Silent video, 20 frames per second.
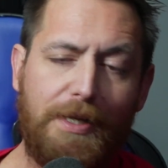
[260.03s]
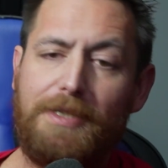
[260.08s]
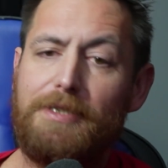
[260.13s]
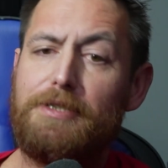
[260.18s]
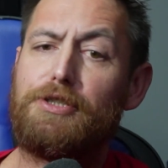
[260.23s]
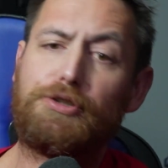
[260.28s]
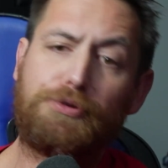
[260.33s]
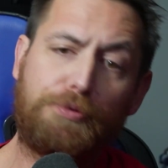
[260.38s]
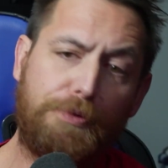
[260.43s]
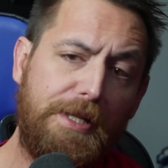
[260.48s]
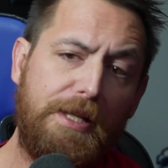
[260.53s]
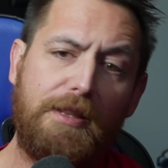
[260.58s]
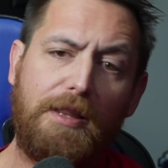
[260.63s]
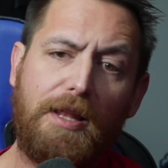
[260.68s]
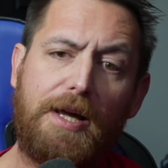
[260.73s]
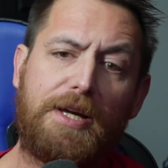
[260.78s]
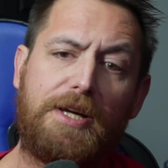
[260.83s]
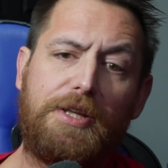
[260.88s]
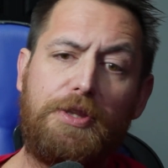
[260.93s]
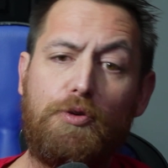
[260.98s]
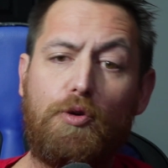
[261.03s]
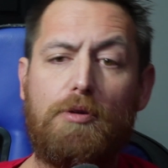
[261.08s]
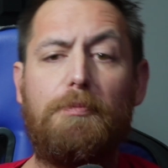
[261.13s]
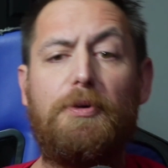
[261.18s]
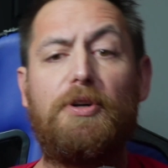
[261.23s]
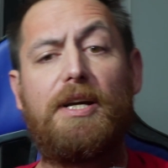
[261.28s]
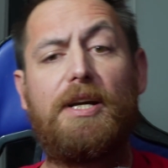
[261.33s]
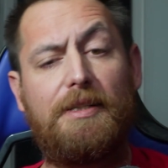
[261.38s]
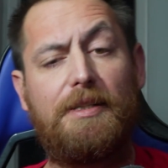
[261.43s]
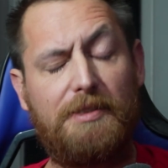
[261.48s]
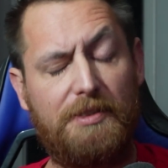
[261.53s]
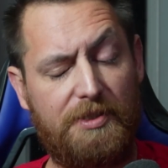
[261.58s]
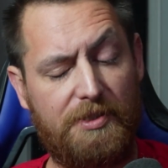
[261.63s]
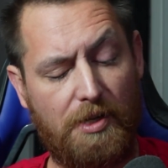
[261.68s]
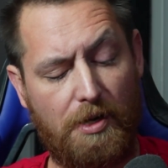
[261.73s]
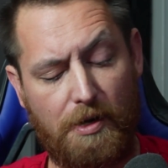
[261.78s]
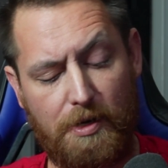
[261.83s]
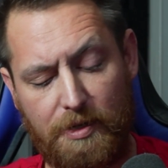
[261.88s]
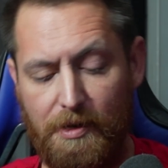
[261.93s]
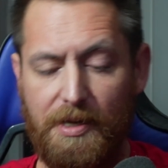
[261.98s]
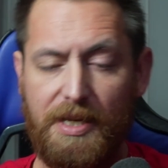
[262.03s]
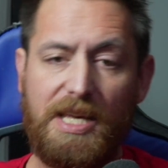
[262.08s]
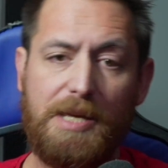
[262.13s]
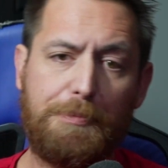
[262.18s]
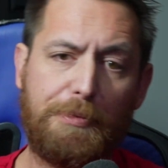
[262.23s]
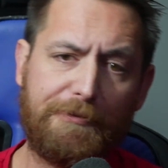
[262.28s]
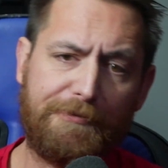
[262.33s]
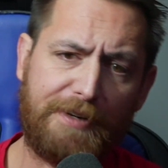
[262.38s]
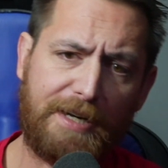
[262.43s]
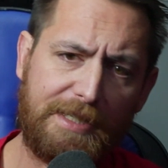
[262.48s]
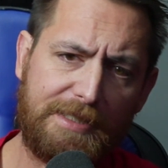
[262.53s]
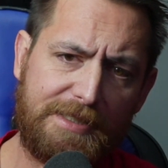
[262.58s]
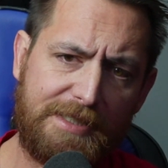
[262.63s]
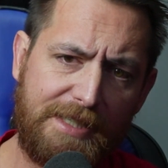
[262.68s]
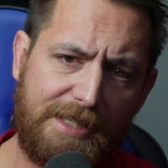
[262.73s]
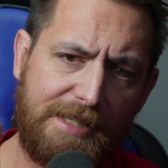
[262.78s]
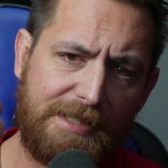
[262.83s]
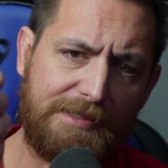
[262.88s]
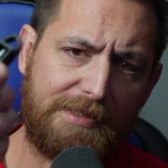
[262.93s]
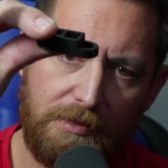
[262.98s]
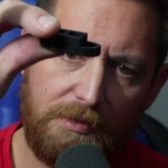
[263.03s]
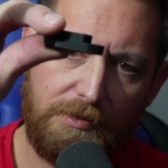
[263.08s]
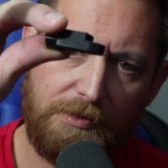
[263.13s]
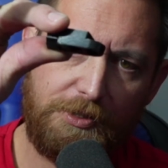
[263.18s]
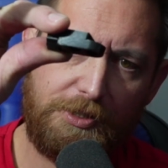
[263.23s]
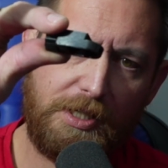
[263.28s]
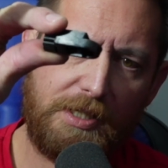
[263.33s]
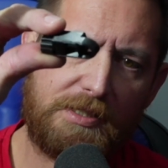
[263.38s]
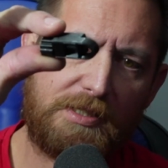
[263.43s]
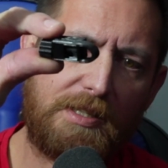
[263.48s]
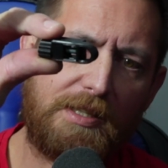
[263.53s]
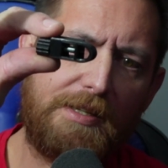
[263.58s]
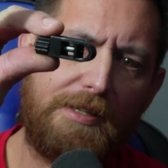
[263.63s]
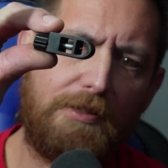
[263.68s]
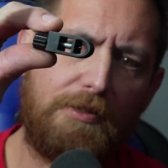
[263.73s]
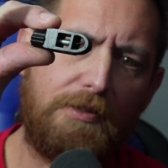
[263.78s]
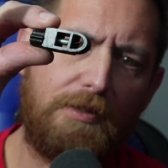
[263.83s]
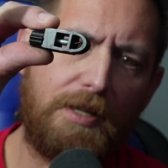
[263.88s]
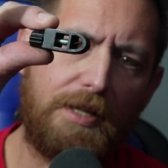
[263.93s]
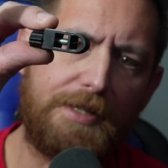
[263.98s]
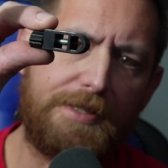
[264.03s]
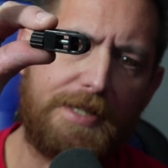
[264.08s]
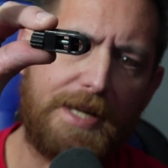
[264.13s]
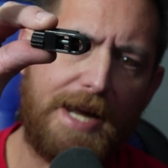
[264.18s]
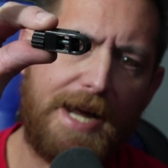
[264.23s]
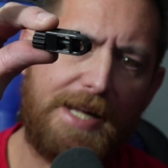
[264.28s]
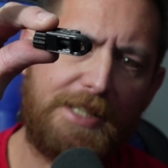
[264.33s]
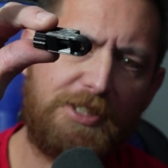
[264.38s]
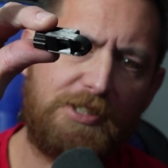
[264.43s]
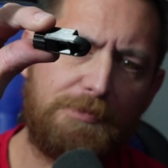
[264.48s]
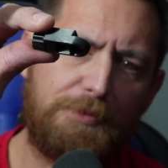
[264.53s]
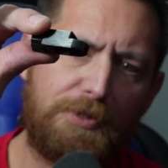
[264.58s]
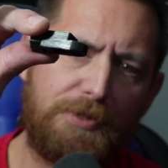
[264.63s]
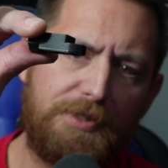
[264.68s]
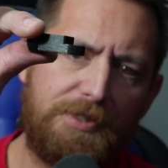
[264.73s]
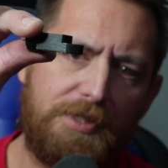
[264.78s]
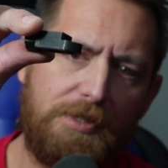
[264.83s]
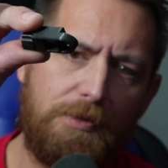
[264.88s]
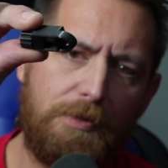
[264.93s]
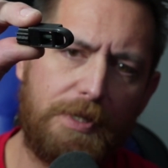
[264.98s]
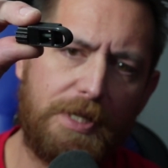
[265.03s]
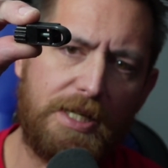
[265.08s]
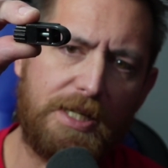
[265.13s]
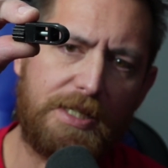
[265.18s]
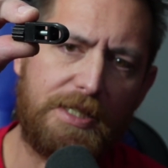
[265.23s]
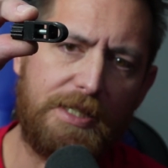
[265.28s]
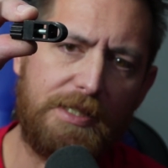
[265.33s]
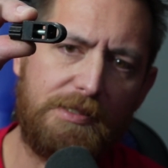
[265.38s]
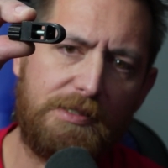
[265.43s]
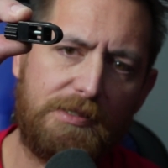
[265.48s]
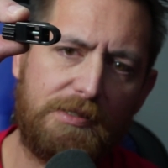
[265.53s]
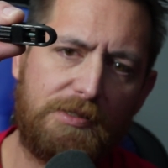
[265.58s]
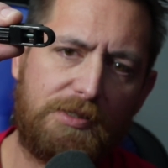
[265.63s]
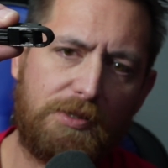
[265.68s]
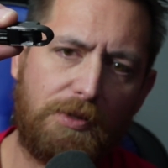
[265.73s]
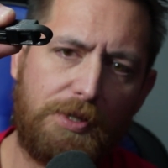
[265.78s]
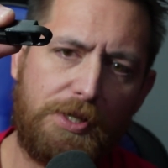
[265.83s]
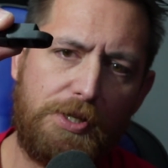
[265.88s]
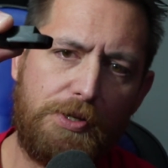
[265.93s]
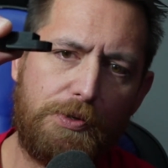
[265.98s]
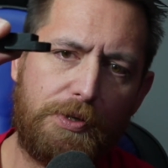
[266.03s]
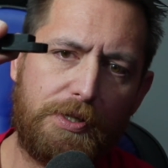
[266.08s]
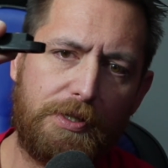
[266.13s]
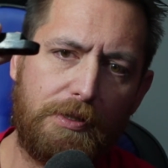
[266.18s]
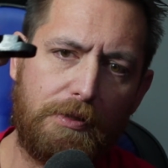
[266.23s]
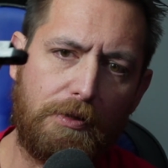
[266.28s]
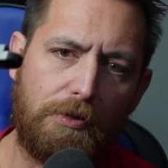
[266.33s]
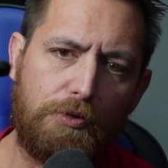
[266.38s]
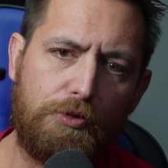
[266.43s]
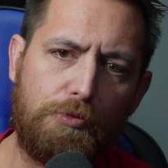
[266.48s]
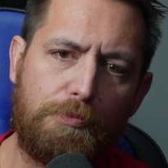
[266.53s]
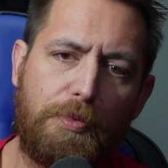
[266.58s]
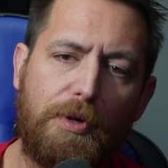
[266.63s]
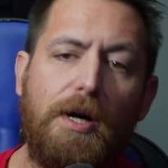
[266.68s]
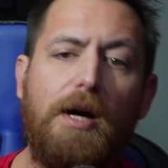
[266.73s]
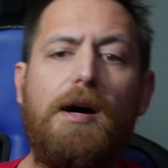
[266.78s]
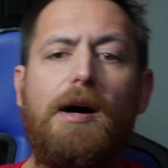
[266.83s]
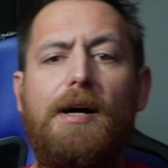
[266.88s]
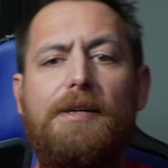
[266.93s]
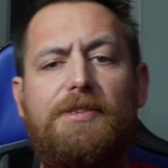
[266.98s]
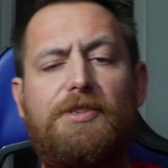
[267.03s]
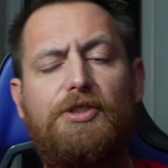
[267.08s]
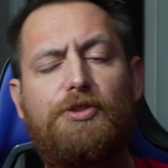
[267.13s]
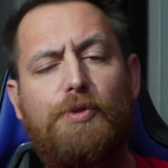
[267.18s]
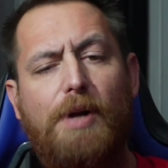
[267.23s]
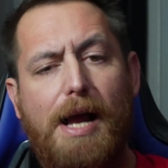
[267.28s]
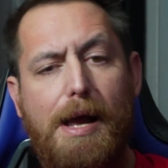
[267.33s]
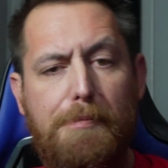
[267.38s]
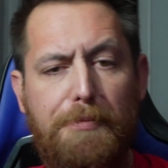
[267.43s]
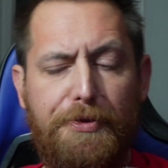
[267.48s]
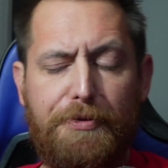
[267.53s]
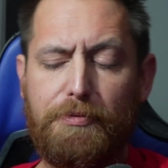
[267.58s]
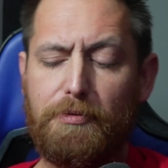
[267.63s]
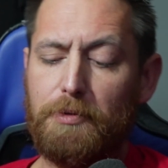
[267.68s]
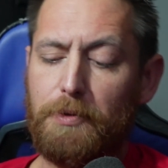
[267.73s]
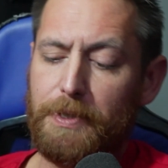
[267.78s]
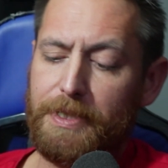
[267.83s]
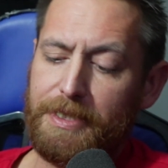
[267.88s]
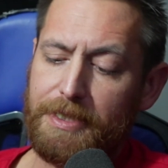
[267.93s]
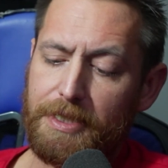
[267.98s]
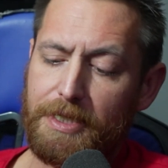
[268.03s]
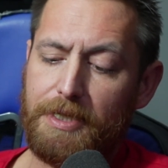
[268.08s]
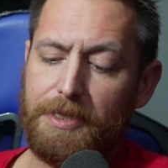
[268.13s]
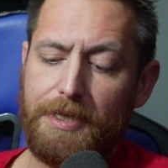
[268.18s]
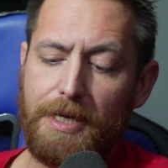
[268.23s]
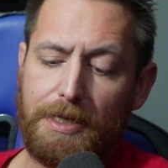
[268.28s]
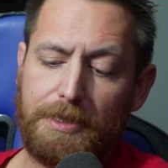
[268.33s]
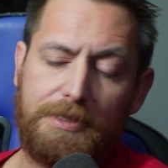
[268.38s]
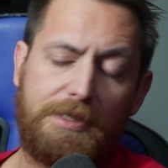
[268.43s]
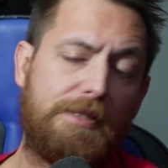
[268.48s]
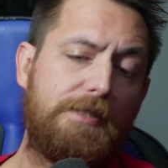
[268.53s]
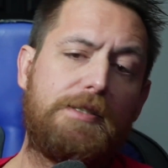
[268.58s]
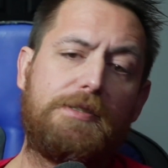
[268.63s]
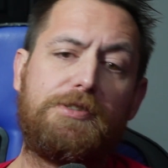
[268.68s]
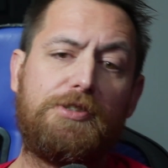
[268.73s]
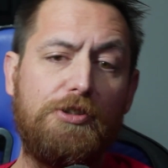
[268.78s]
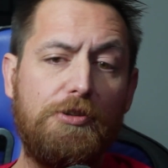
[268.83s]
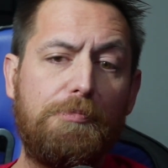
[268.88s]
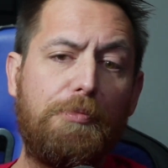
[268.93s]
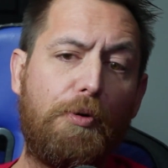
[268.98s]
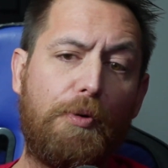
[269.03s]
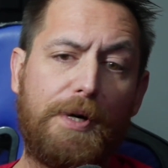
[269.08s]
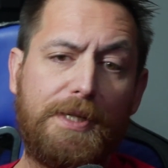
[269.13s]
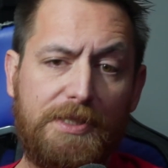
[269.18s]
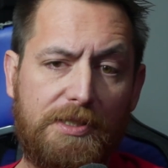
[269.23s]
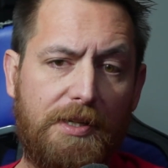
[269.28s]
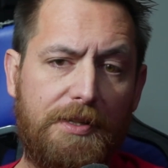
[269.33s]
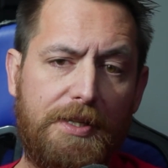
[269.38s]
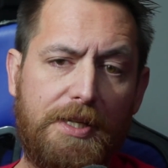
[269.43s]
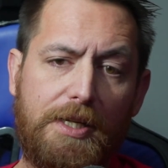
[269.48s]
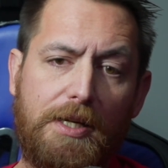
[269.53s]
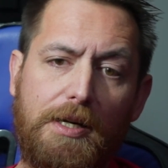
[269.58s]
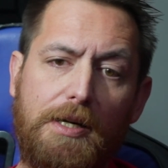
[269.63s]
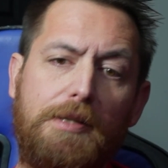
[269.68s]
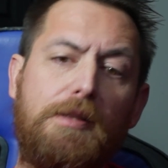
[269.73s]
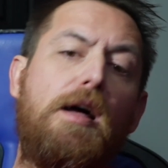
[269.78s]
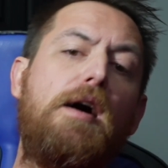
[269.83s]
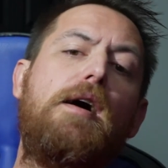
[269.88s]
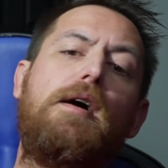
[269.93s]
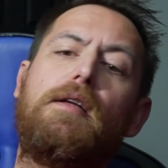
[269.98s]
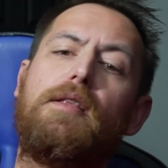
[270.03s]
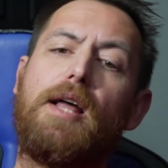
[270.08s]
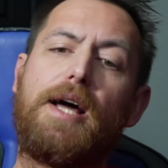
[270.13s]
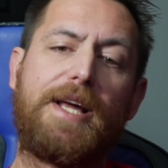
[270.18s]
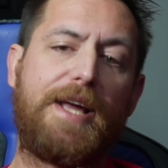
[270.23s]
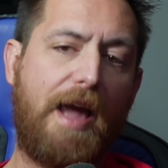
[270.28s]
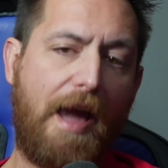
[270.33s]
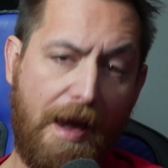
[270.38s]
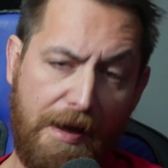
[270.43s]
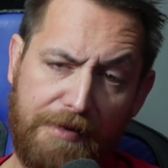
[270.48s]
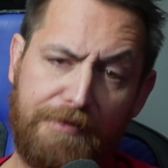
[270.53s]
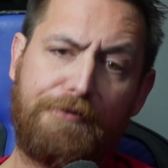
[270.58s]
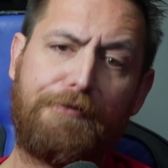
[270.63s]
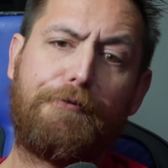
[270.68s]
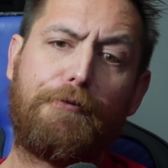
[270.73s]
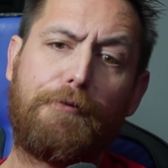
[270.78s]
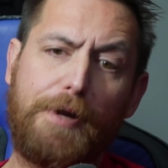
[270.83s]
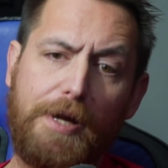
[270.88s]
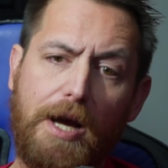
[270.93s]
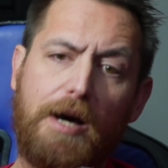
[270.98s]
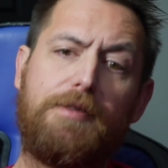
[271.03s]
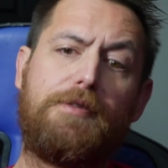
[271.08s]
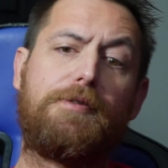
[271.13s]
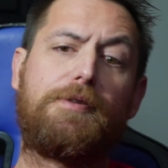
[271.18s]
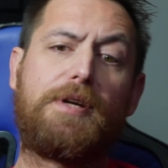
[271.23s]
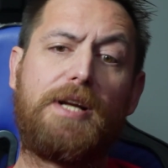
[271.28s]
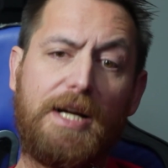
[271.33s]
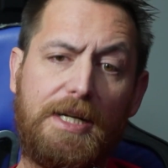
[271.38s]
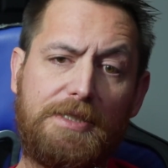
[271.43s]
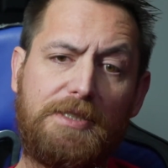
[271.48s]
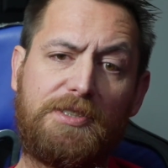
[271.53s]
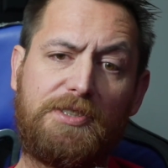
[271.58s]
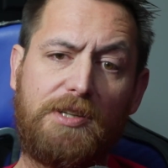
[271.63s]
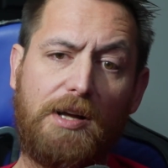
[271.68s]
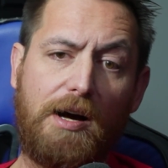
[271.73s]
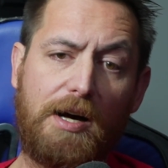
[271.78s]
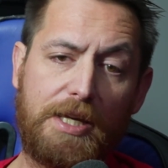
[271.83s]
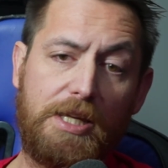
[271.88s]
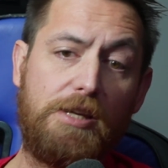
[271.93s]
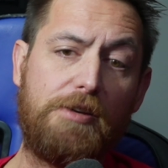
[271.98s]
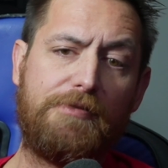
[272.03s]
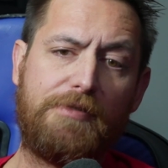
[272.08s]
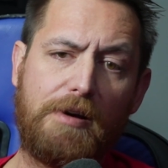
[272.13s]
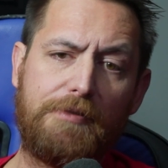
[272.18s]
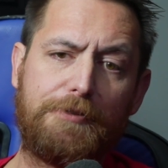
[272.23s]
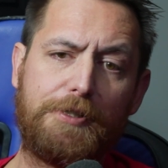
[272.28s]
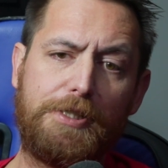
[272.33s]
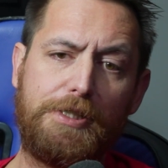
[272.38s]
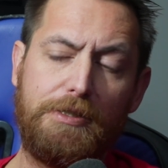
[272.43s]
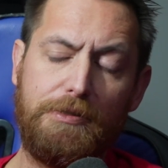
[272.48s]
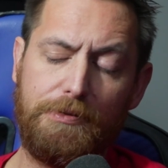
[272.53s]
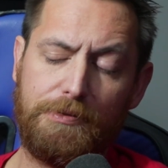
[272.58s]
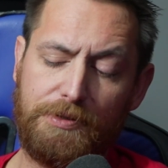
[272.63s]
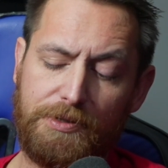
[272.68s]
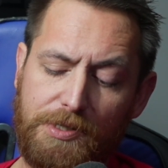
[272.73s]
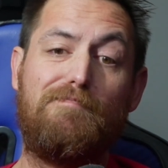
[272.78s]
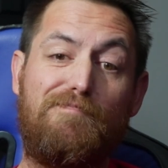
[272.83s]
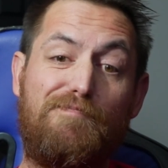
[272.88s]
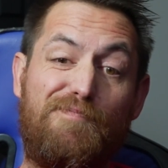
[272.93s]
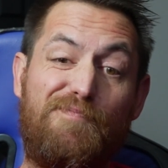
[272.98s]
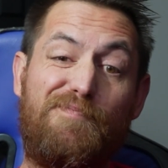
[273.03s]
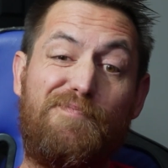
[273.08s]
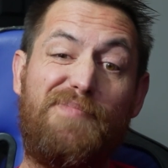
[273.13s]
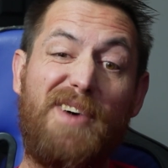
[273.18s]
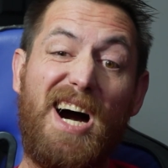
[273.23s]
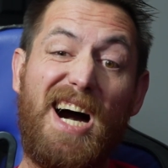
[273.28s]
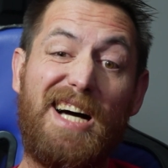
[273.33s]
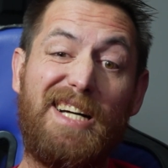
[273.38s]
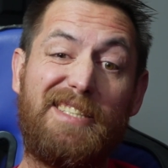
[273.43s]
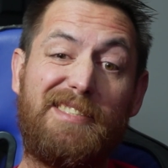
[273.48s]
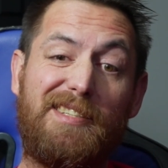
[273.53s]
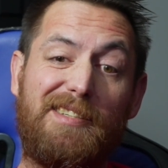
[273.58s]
treat it like a normal Gunstock, he provides these, just little attachable doohickeys so that you can loop a strap through it and connect it to 2 points on the gun like every other Gunstock you've ever used. But